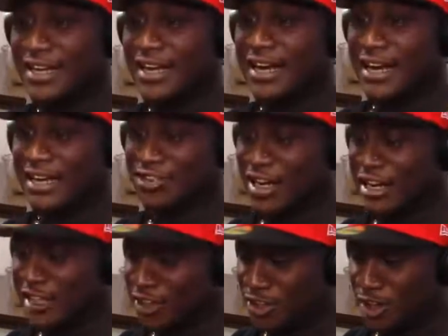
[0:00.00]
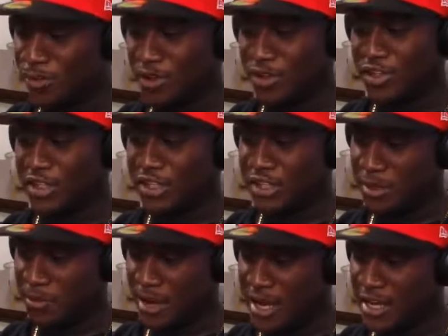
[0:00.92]
And I try to get them to look at
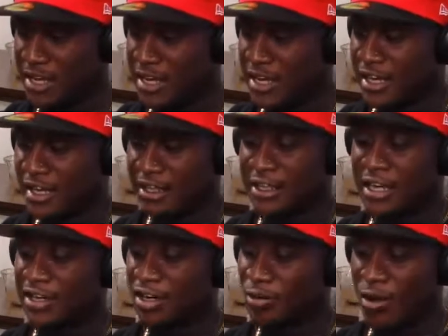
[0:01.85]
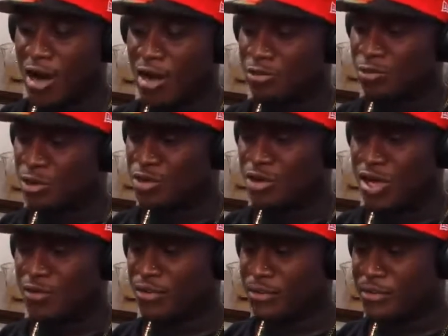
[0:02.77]
that, man. And it ain't nothing wrong when you
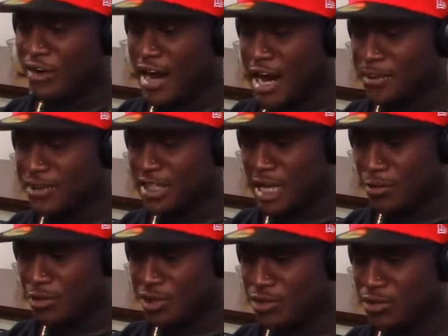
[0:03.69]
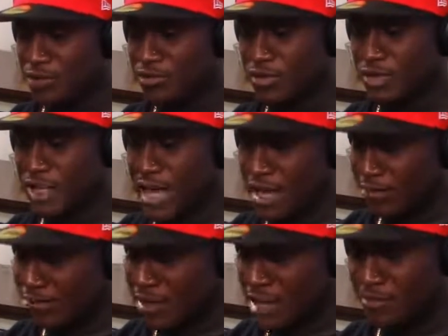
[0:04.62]
come from environments like we do, and for a lot
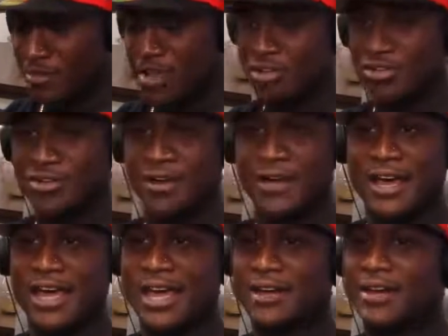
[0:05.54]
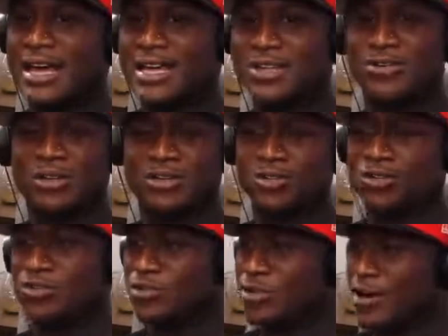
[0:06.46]
of black males, you
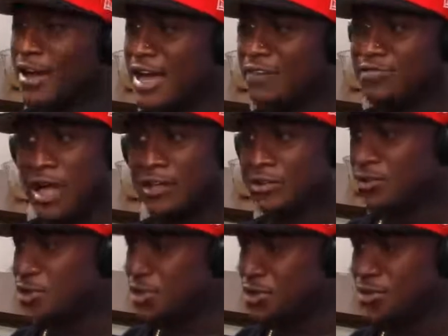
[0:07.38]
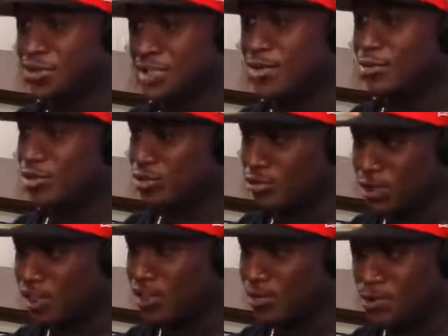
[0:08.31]
gonna have thoughts of what you see,
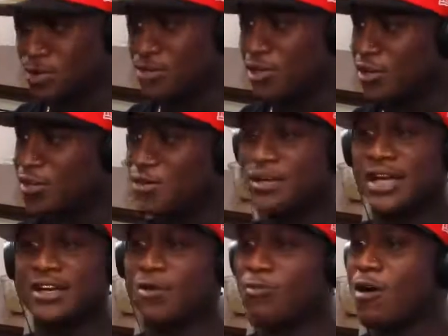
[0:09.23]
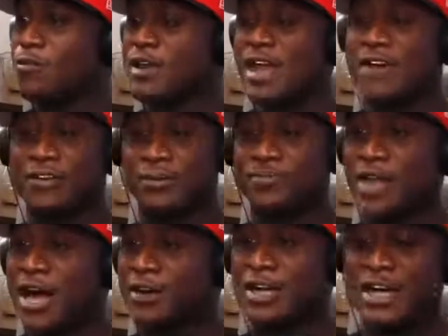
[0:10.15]
this is what you gonna do, and ain't nothing wrong with having them
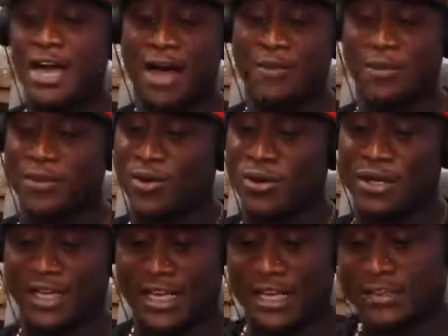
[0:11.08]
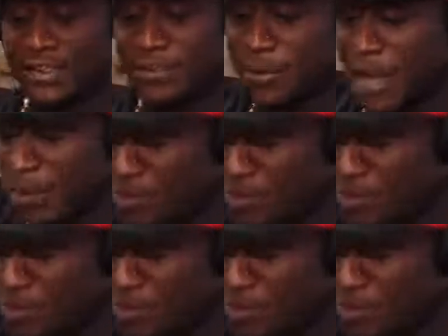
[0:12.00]
thoughts. I remember going to counseling when I was